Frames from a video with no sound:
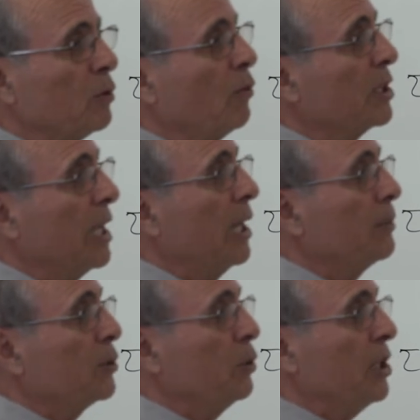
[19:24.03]
What
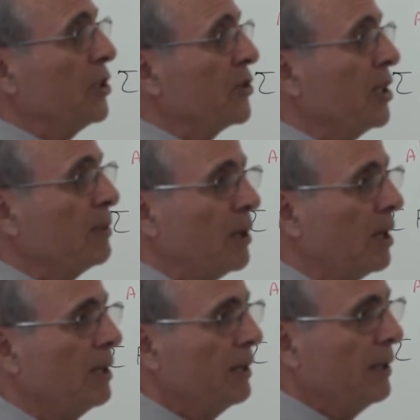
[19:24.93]
helps you is
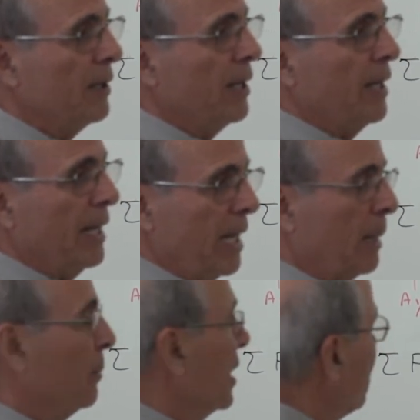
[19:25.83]
sigma m.